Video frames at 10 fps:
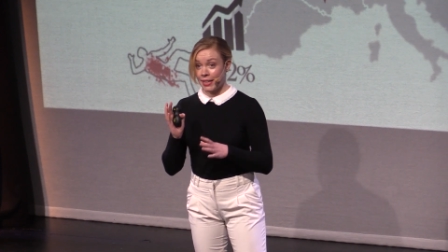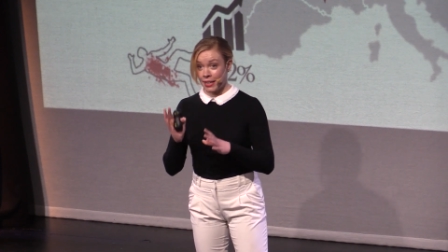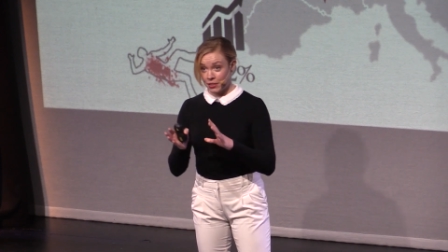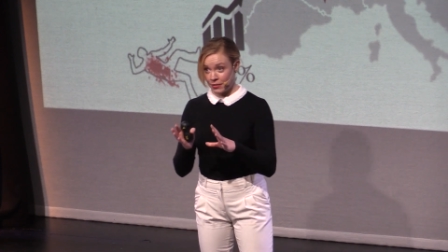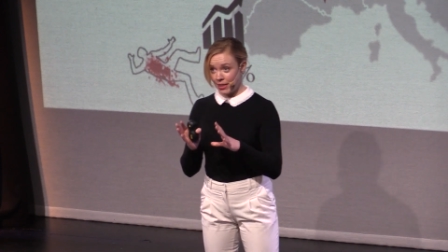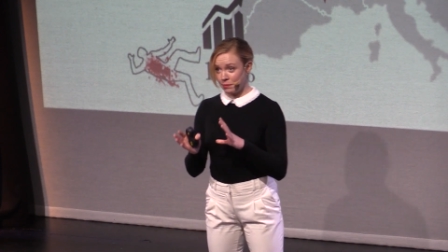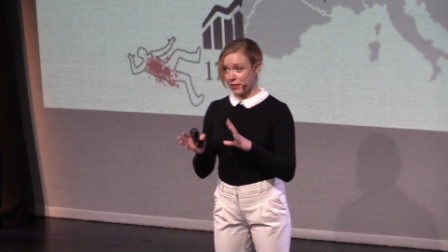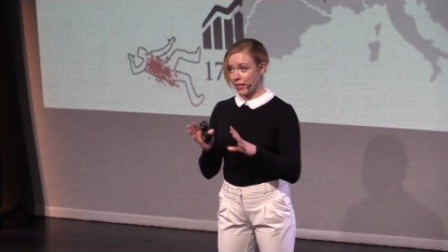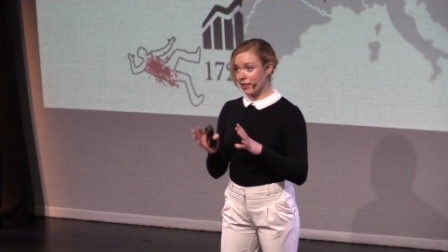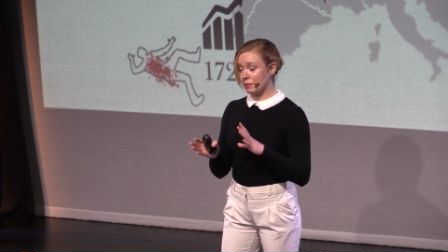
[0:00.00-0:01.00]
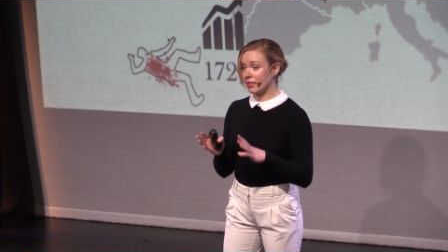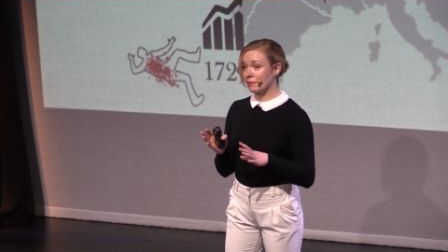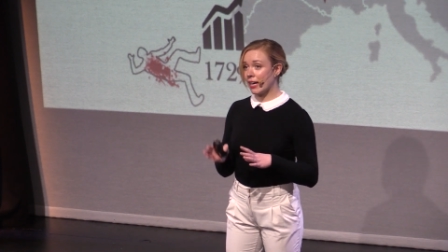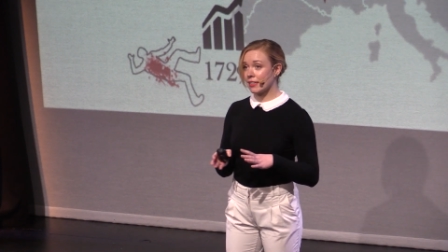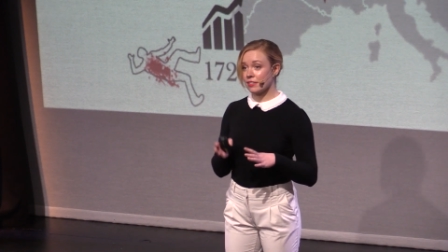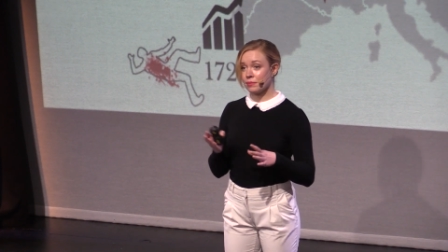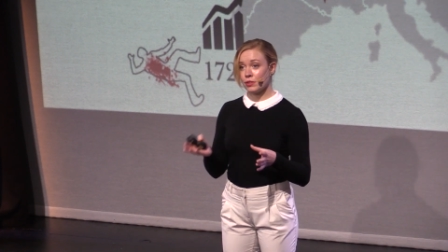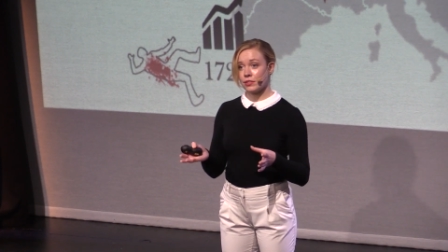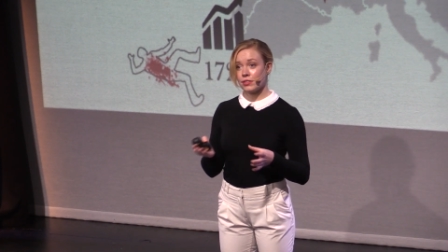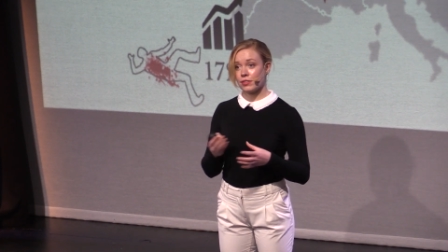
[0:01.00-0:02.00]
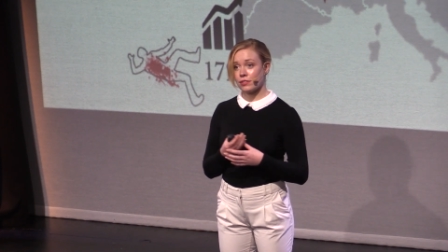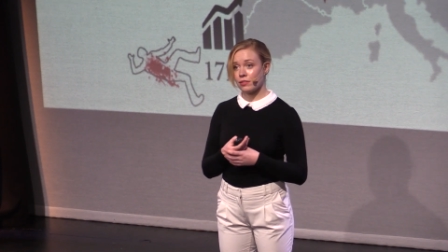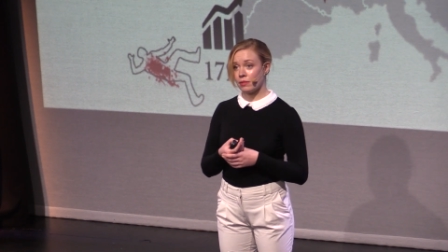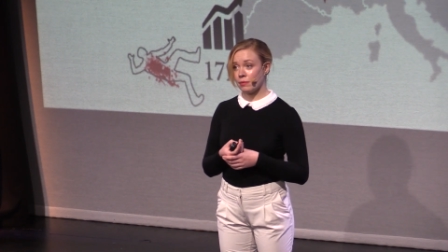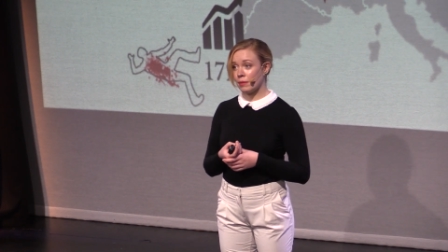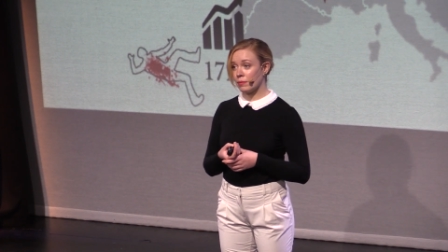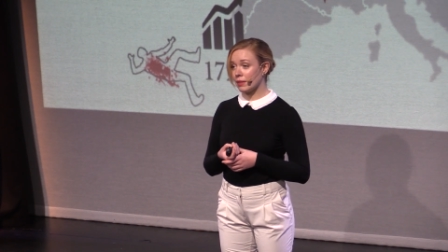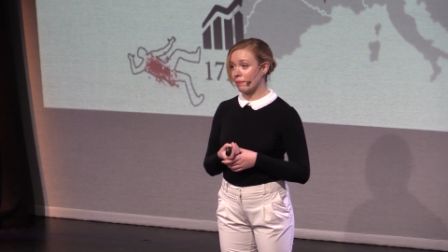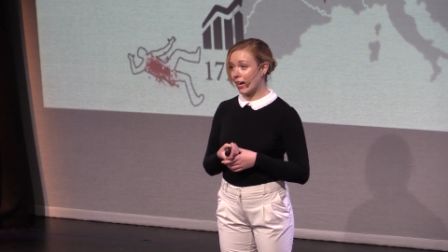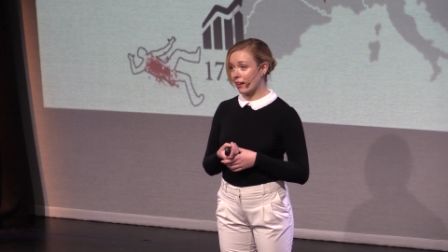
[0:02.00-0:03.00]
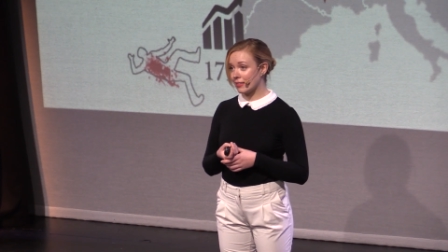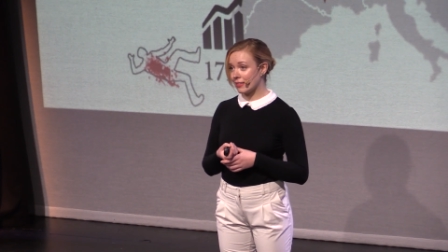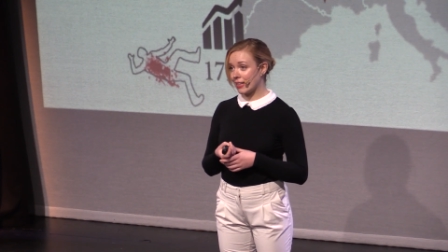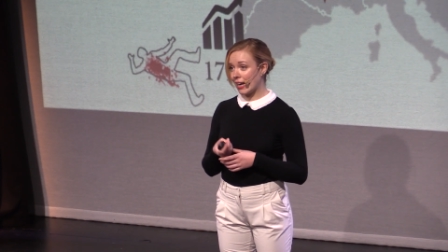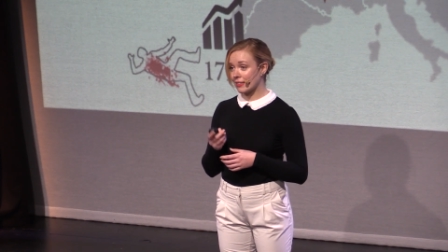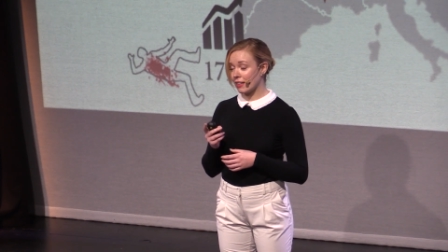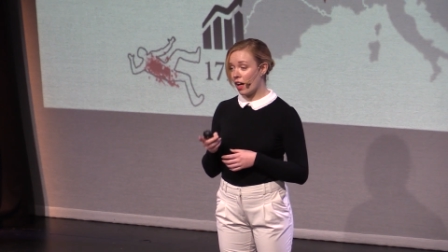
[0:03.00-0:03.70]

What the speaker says: Now, to really put that in perspective, most of us will remember the Paris attacks.